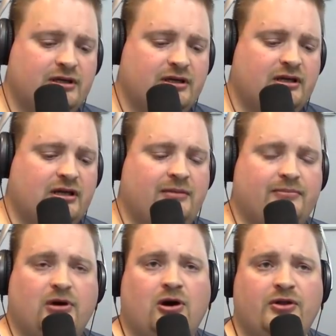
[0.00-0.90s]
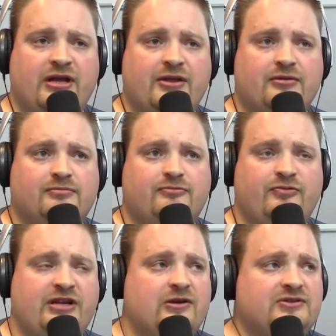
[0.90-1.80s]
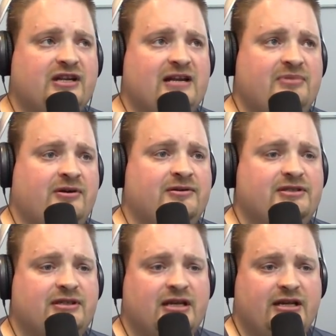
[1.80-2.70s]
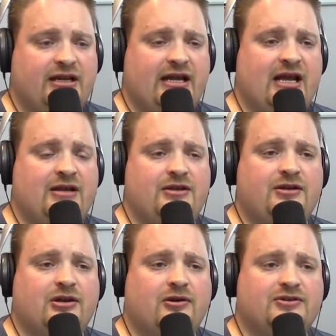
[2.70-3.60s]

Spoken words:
this podcast and also